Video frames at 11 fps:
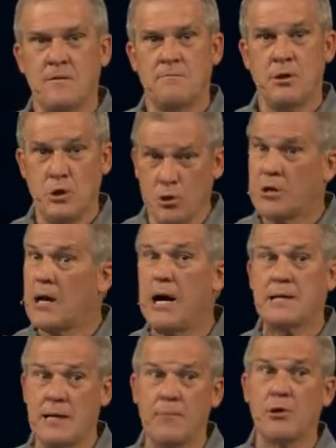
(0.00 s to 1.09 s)
but you're God
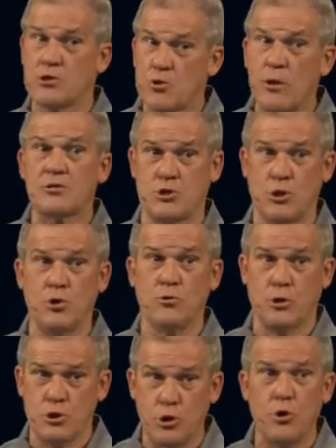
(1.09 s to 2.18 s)
and I'm going to trust you
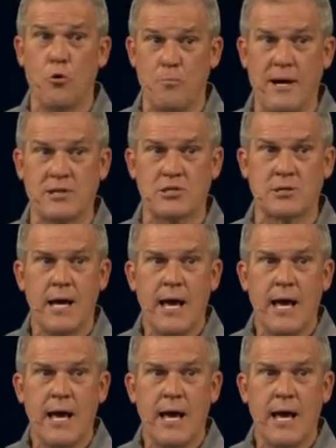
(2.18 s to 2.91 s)
because you know best.